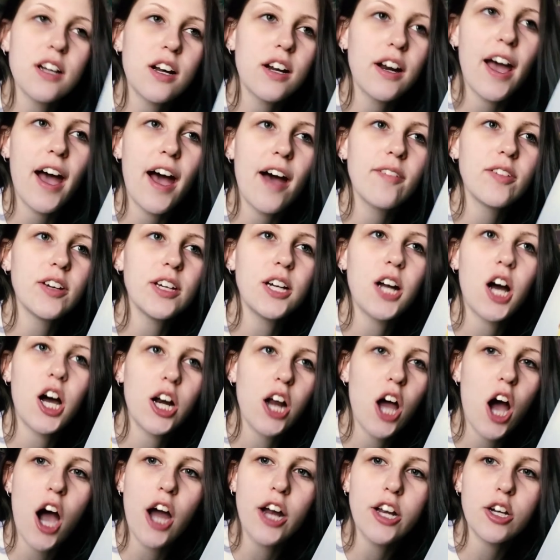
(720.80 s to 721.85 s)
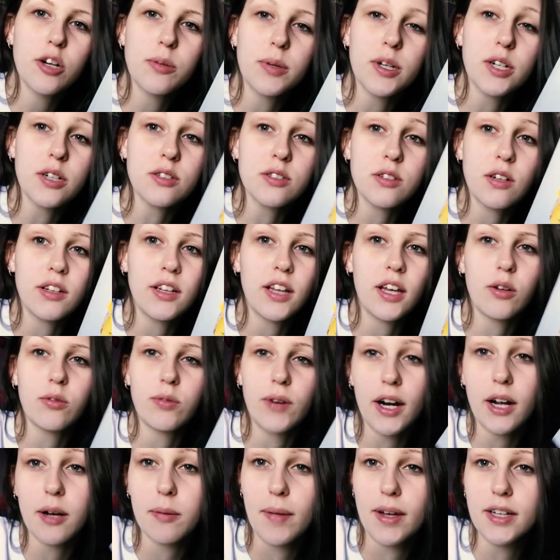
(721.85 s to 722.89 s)
not have it on audiobook, so I like
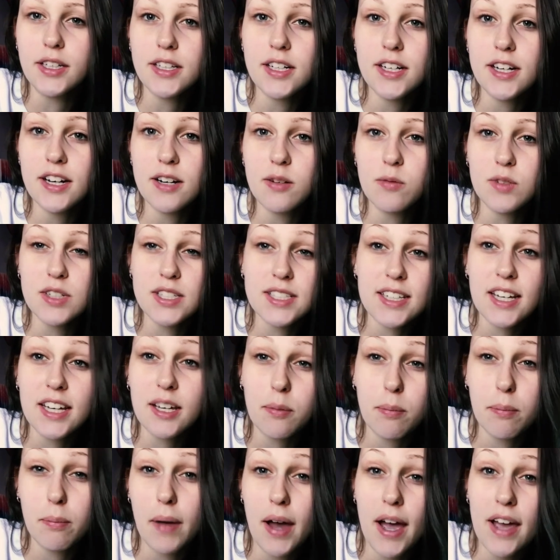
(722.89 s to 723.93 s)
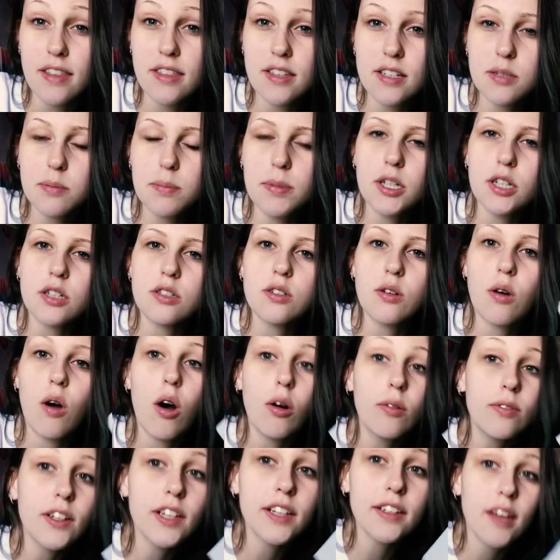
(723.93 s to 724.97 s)
recommended it and was like, buy this book. So
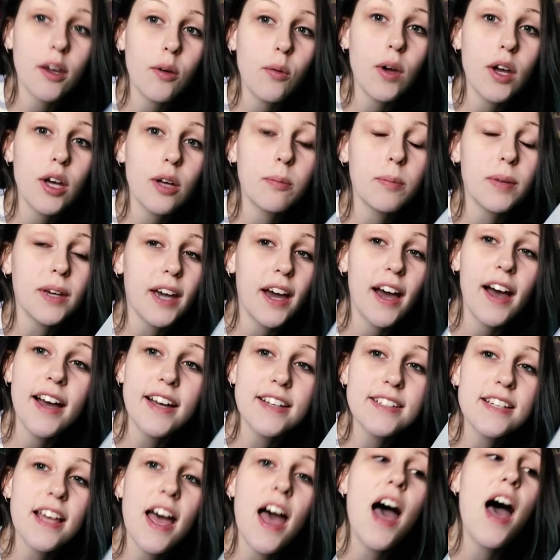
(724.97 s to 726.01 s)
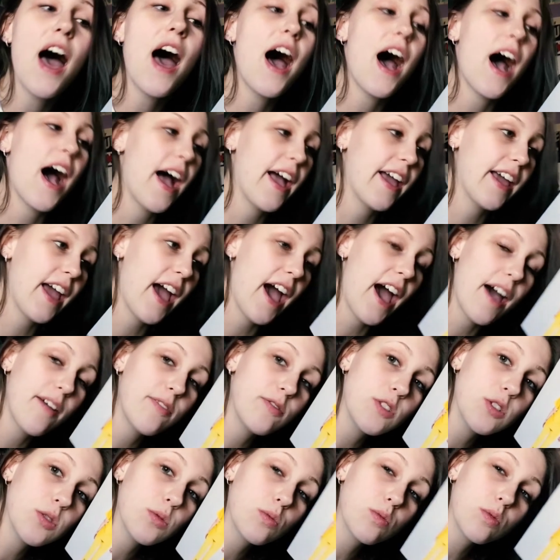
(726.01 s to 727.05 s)
hopefully they will, because I
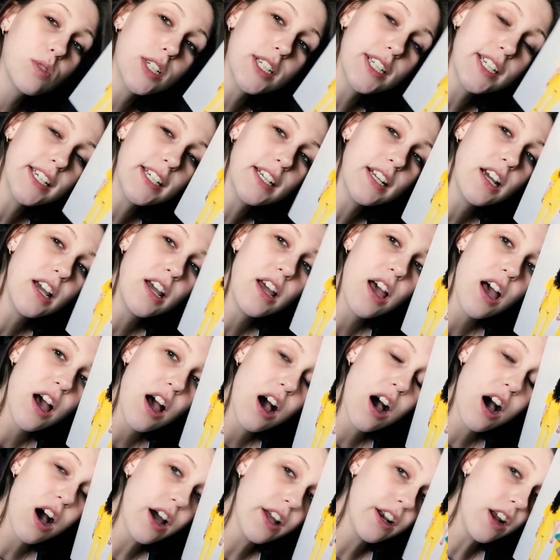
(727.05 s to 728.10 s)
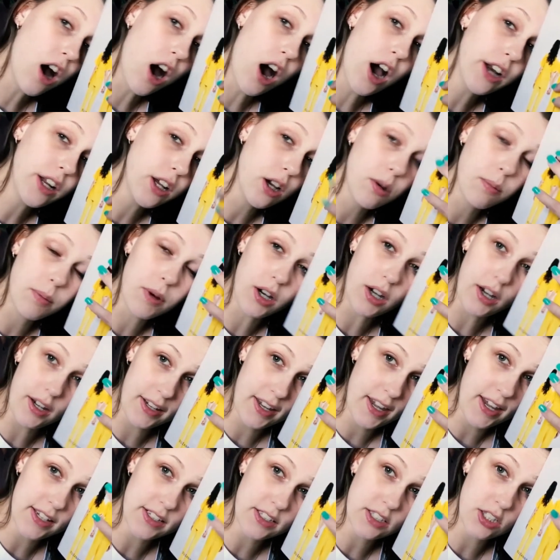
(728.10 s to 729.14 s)
have to read an audiobook. I
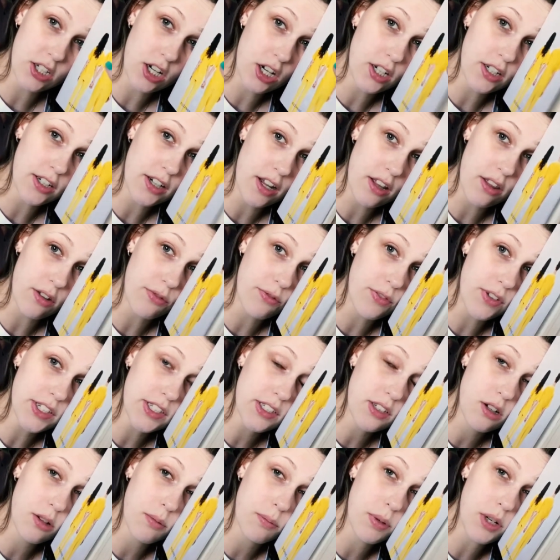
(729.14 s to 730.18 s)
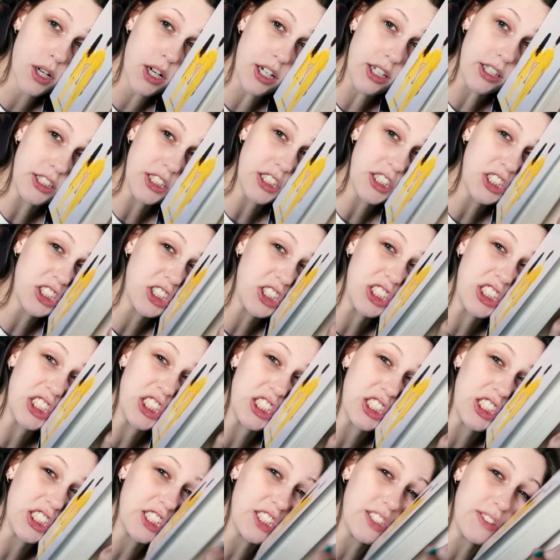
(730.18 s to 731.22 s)
can't start another physical book
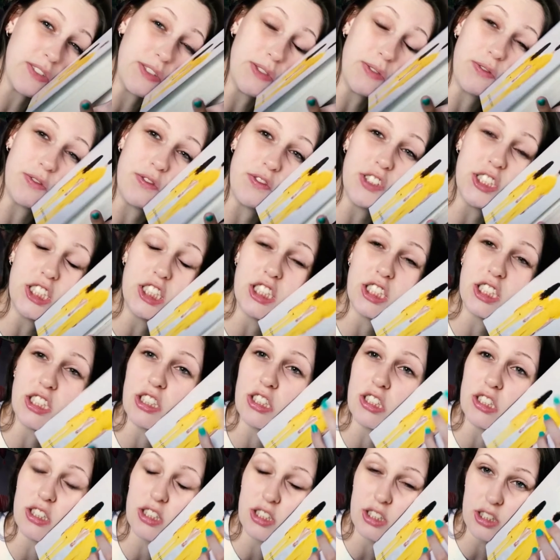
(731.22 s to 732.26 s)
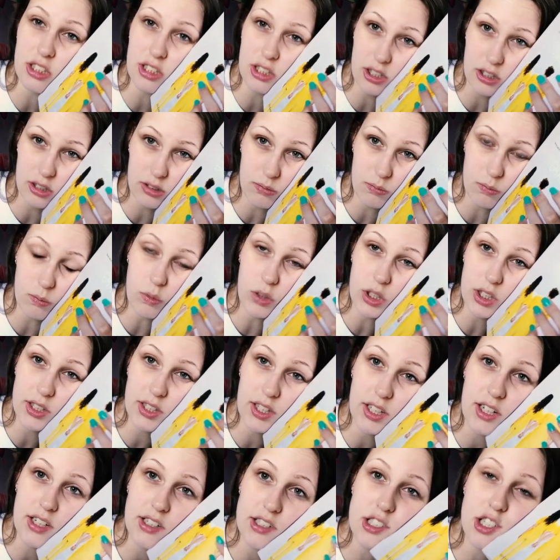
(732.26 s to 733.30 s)
because I haven't finished the one
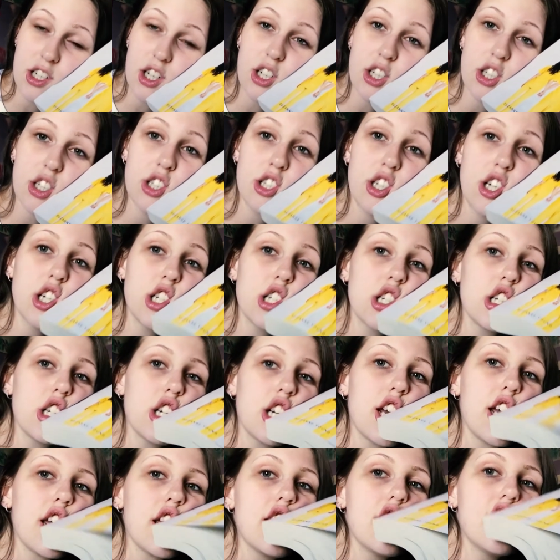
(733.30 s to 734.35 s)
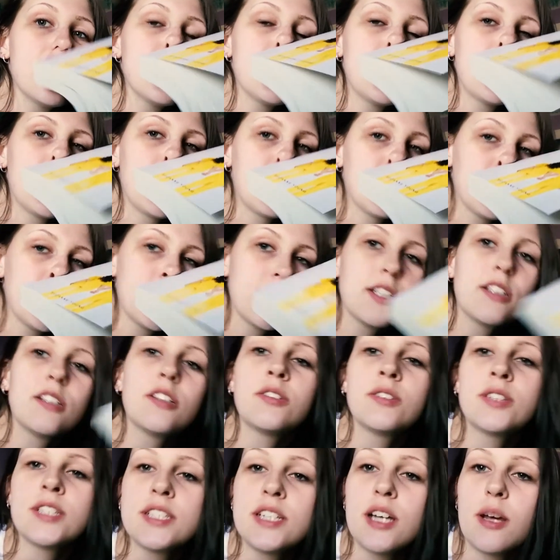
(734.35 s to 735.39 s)
that I started yesterday. I'm still
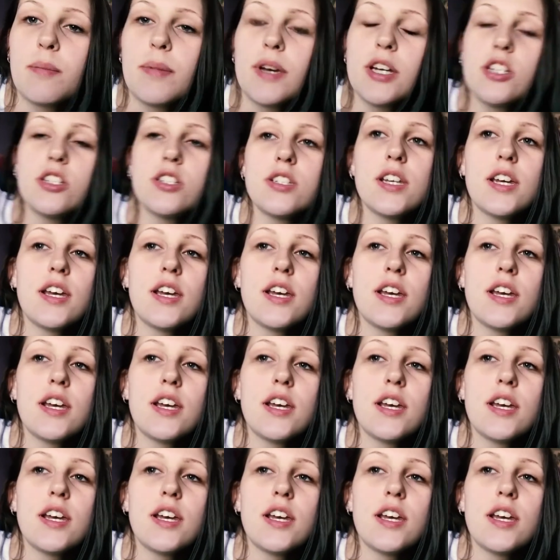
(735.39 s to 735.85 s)
only ten pages